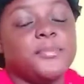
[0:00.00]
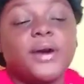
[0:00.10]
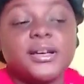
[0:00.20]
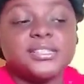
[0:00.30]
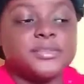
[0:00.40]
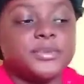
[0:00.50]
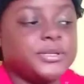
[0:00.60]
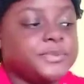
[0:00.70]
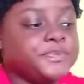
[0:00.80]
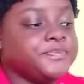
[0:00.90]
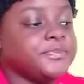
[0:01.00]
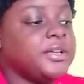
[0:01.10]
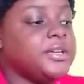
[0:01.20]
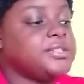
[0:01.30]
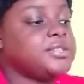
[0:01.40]
possible.
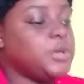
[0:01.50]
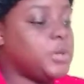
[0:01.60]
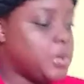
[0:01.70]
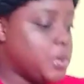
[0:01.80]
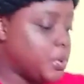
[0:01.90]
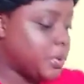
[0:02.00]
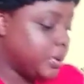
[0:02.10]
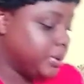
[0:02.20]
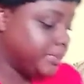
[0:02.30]
So,